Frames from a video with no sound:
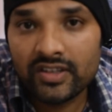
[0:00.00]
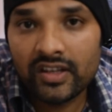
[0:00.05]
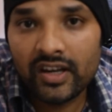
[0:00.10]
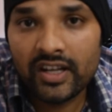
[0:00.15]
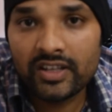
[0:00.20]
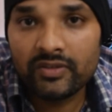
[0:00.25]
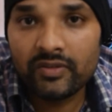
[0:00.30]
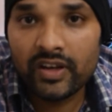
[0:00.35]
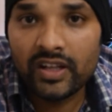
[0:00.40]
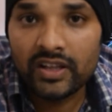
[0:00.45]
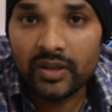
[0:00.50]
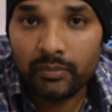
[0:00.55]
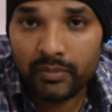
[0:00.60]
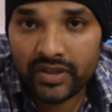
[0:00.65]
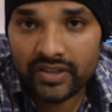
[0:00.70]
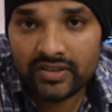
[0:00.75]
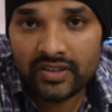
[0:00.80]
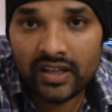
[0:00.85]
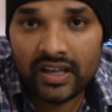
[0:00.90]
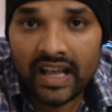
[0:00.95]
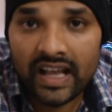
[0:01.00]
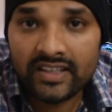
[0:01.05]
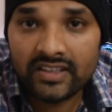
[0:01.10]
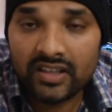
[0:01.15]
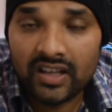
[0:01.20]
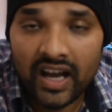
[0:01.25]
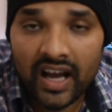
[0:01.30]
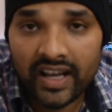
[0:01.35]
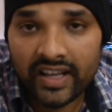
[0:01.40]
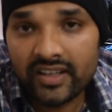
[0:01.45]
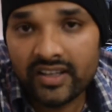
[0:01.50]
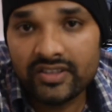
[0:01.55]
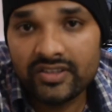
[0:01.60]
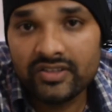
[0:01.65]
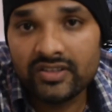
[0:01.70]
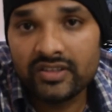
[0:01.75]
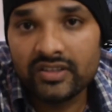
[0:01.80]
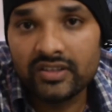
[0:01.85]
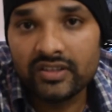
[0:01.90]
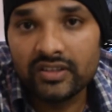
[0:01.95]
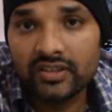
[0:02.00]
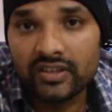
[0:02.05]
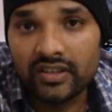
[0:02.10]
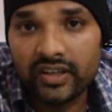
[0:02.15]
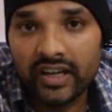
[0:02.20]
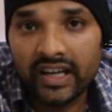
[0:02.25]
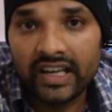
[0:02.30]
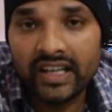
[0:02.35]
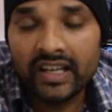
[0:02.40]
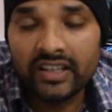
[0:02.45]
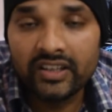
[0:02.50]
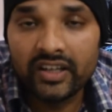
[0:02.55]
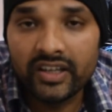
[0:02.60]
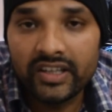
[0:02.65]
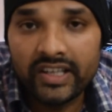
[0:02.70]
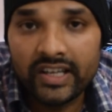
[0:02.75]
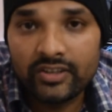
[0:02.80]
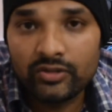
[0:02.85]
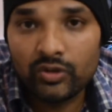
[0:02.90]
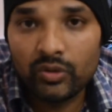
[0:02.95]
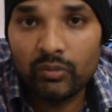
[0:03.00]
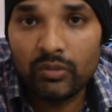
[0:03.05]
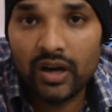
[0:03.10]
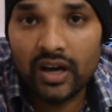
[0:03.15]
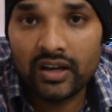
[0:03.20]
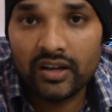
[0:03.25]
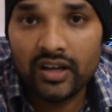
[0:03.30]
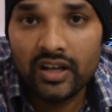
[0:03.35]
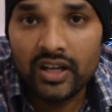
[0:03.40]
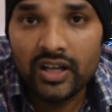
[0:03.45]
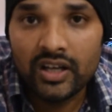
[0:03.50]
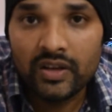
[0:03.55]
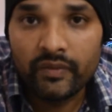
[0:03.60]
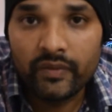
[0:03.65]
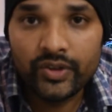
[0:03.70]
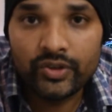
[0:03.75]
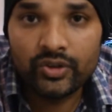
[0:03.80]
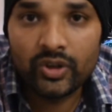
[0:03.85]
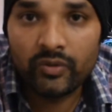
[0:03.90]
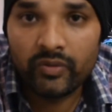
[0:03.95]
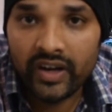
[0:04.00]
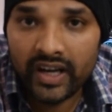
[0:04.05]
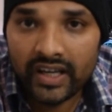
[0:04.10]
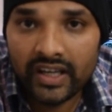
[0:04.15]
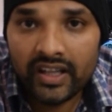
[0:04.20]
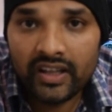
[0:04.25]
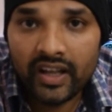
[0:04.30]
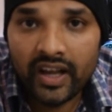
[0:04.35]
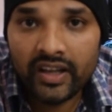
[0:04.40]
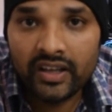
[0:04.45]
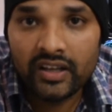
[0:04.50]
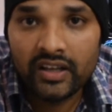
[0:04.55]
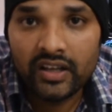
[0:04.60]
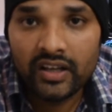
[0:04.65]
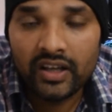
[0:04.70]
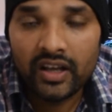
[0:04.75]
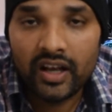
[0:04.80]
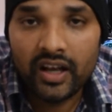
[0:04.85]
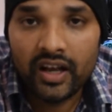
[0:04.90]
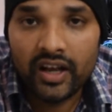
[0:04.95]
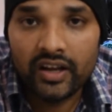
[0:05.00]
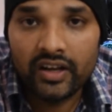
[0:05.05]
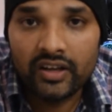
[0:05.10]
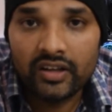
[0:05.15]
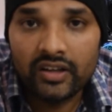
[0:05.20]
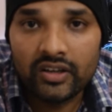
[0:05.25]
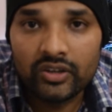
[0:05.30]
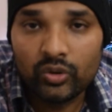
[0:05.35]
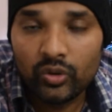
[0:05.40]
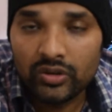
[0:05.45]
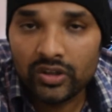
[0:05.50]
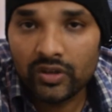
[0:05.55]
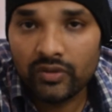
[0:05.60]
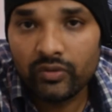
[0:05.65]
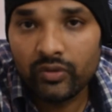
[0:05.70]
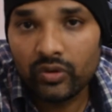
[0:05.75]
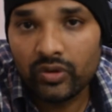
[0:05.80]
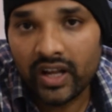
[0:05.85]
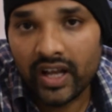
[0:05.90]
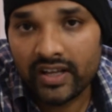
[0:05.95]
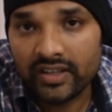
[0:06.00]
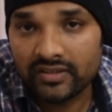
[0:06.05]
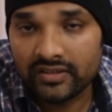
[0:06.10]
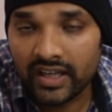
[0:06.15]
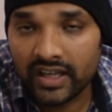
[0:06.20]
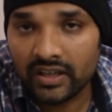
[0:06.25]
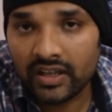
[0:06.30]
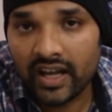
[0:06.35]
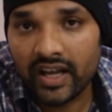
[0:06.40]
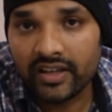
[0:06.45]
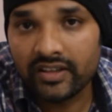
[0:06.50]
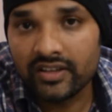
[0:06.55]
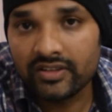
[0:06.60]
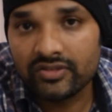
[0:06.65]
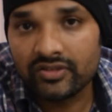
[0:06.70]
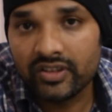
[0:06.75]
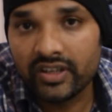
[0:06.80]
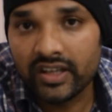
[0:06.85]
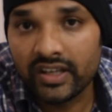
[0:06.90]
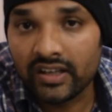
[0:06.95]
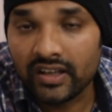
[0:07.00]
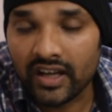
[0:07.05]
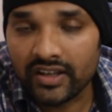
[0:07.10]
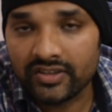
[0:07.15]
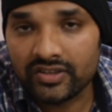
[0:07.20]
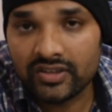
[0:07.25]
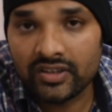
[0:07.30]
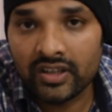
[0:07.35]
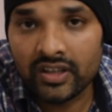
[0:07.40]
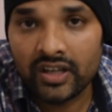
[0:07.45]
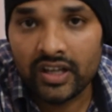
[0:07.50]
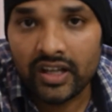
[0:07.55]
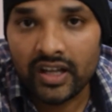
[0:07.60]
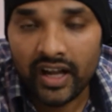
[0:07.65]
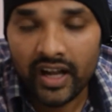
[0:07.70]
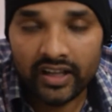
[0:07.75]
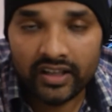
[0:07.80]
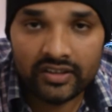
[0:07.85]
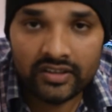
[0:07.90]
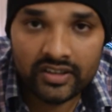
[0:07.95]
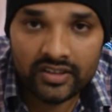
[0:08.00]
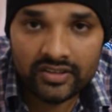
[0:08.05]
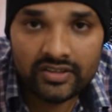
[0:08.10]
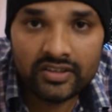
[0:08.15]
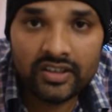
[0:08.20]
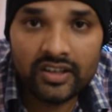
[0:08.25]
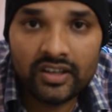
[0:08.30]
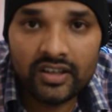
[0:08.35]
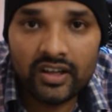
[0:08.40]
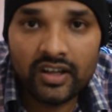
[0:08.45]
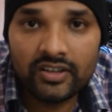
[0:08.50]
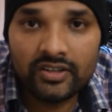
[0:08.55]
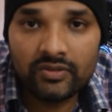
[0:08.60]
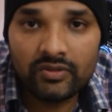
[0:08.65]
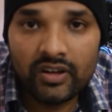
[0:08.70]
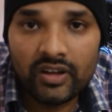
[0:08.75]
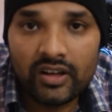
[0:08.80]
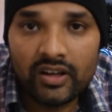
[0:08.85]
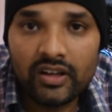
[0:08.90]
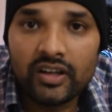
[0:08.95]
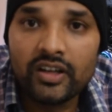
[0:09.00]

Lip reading: year as well, the Pixel has the highest rating in the DxO mark, which is of 89, and no other phone has that highest rating last year. And this year as well,